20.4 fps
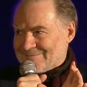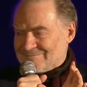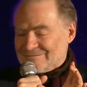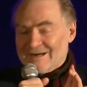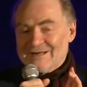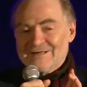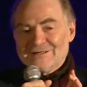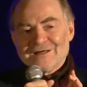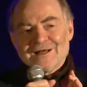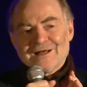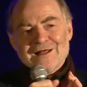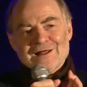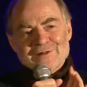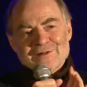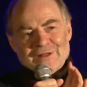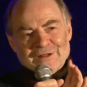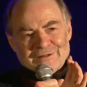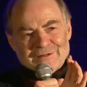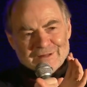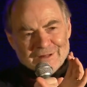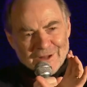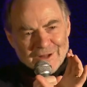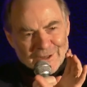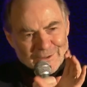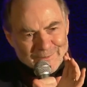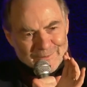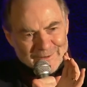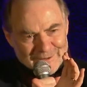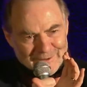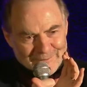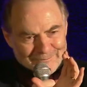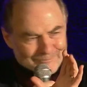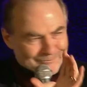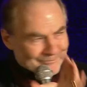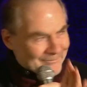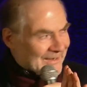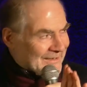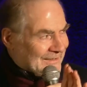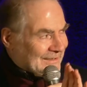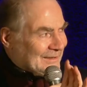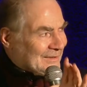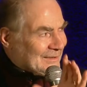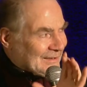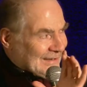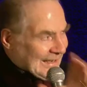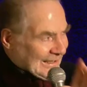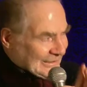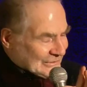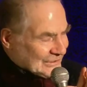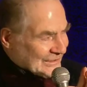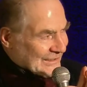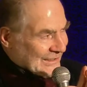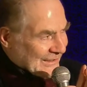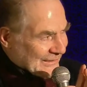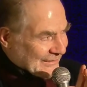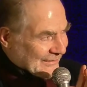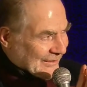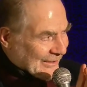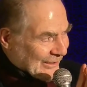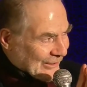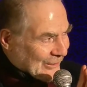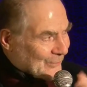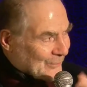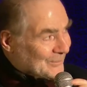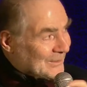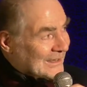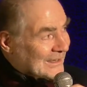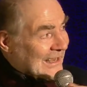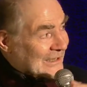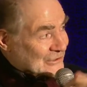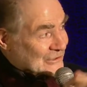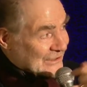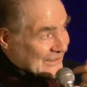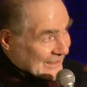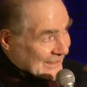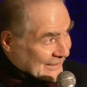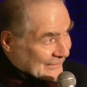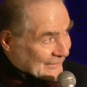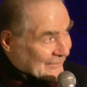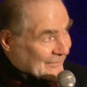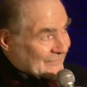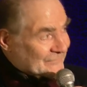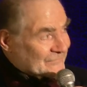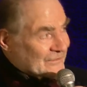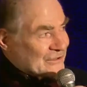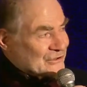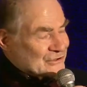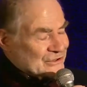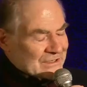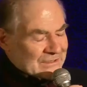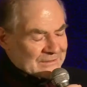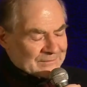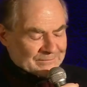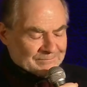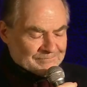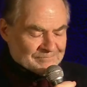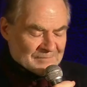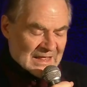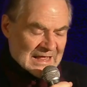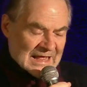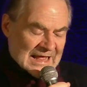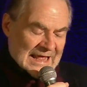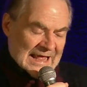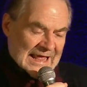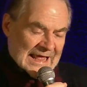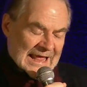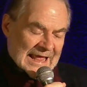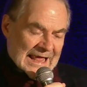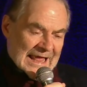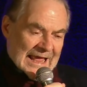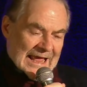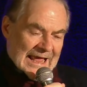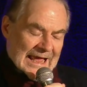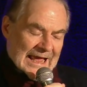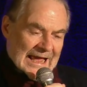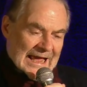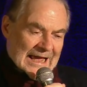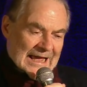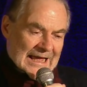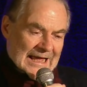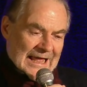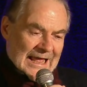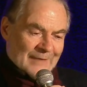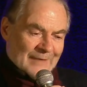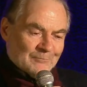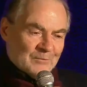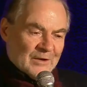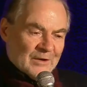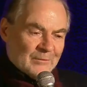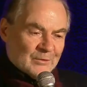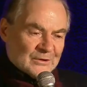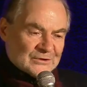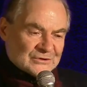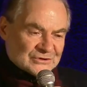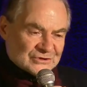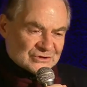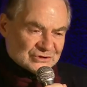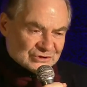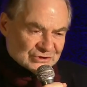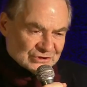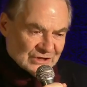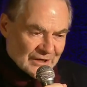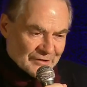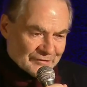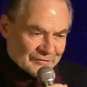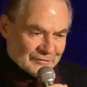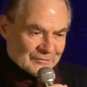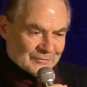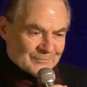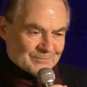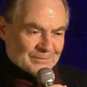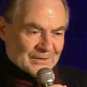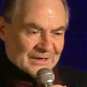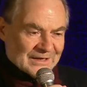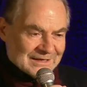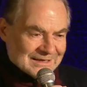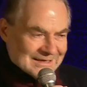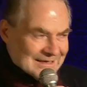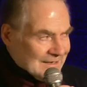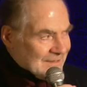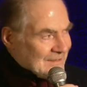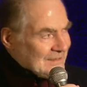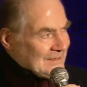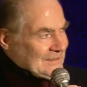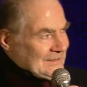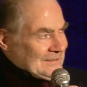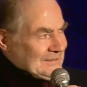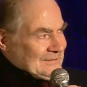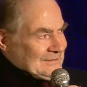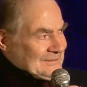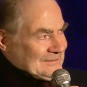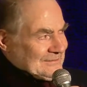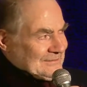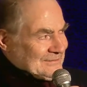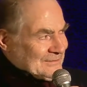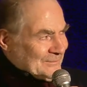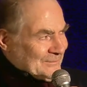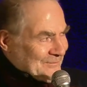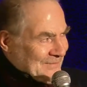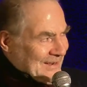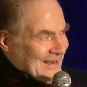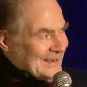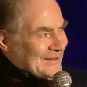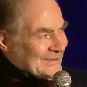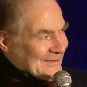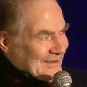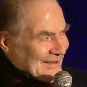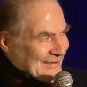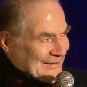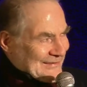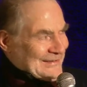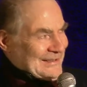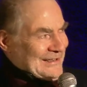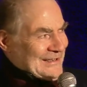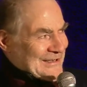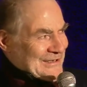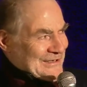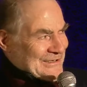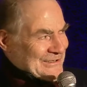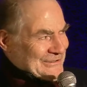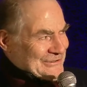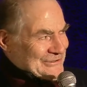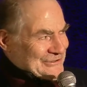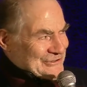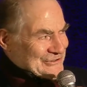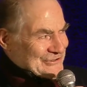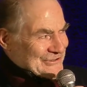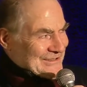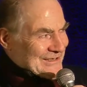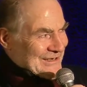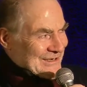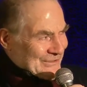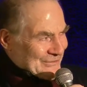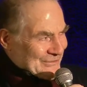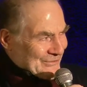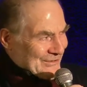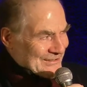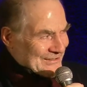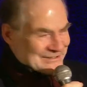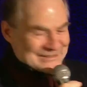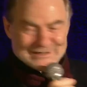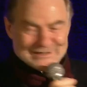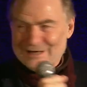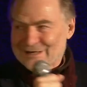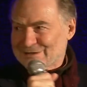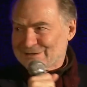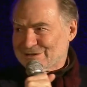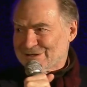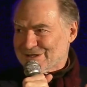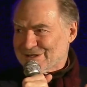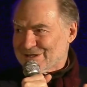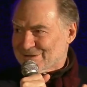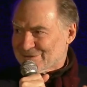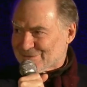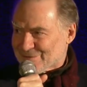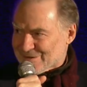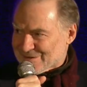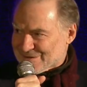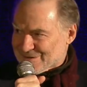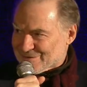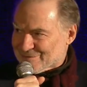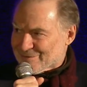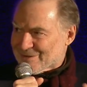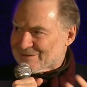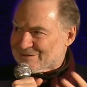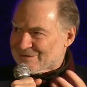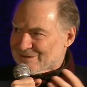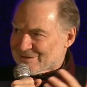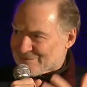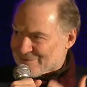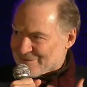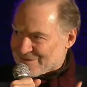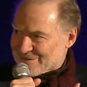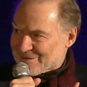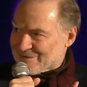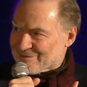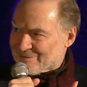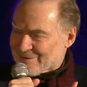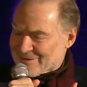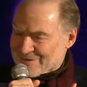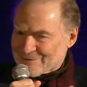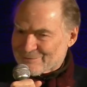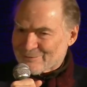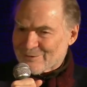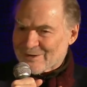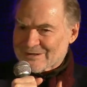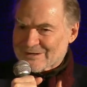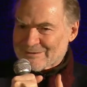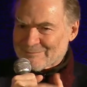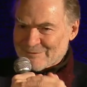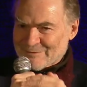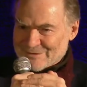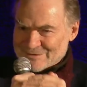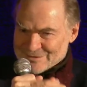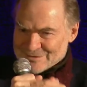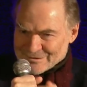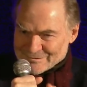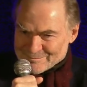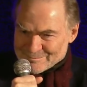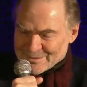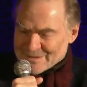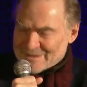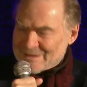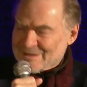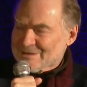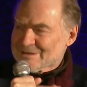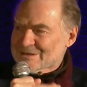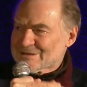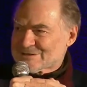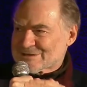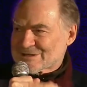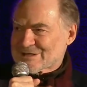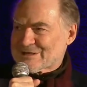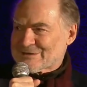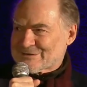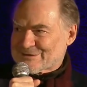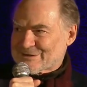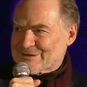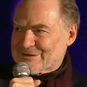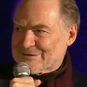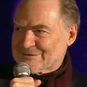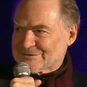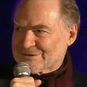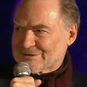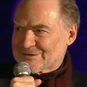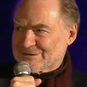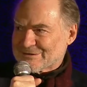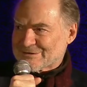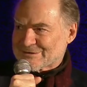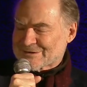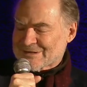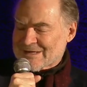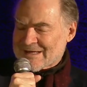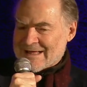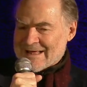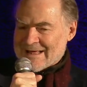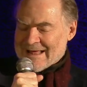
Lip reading: right? It's the argument of the money that actually hits home and actually hits a regime. And we were just beginning to make this linkage in 2019, 2020, 2021. It was just beginning to get serious.